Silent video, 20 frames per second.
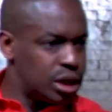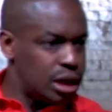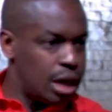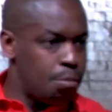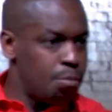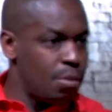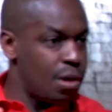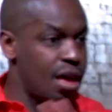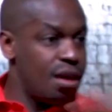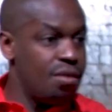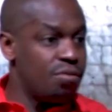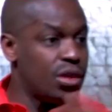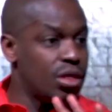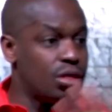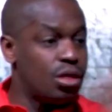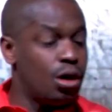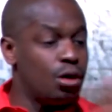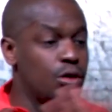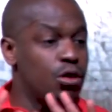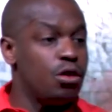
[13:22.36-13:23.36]
them, even
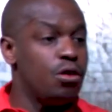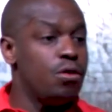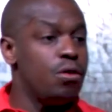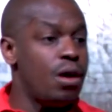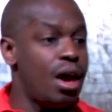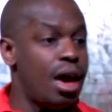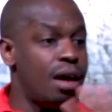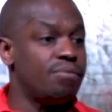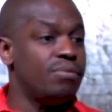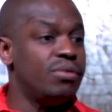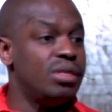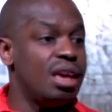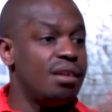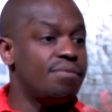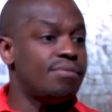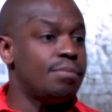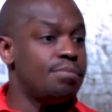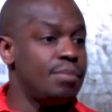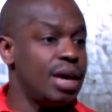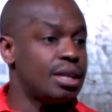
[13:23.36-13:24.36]
though you have
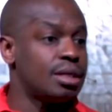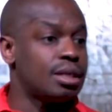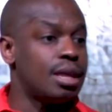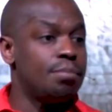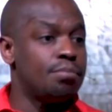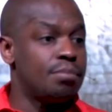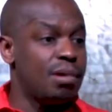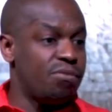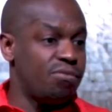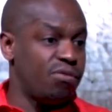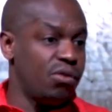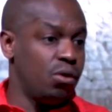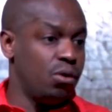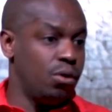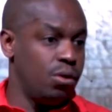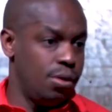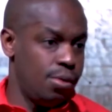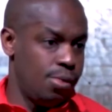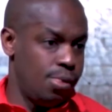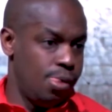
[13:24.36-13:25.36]
never met them before.
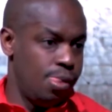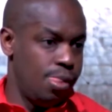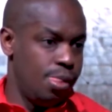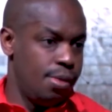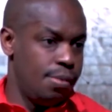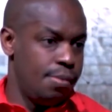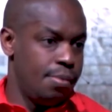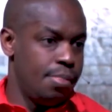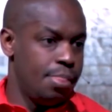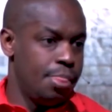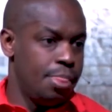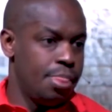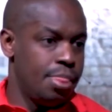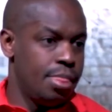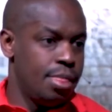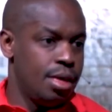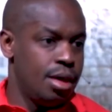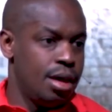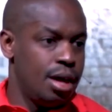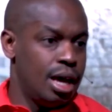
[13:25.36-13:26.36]

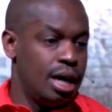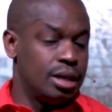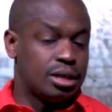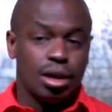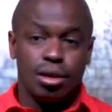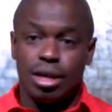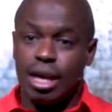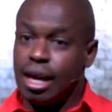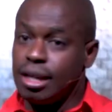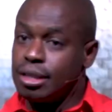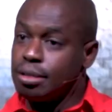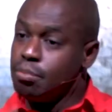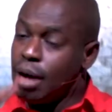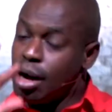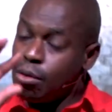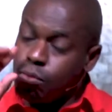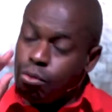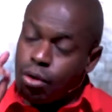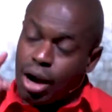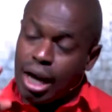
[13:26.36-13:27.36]
And so here's my
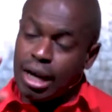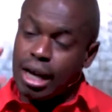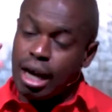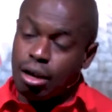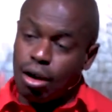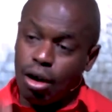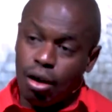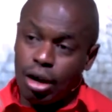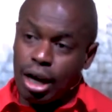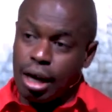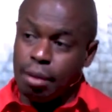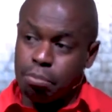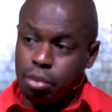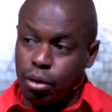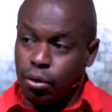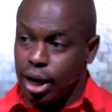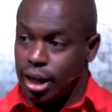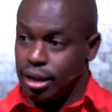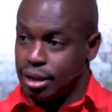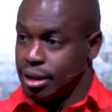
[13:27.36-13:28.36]
one and only
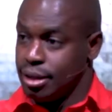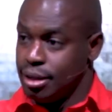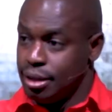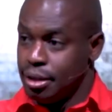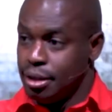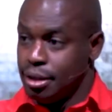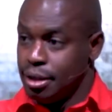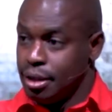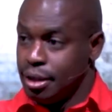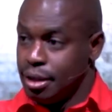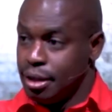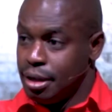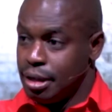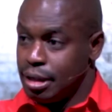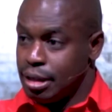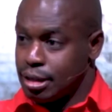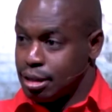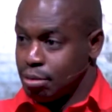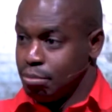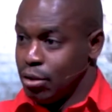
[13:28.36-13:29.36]
point
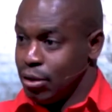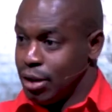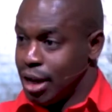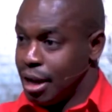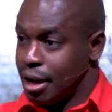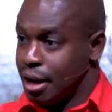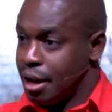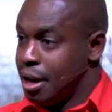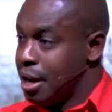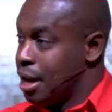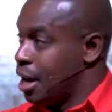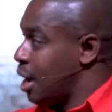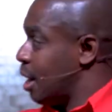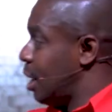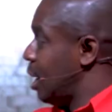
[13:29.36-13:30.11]
this morning, and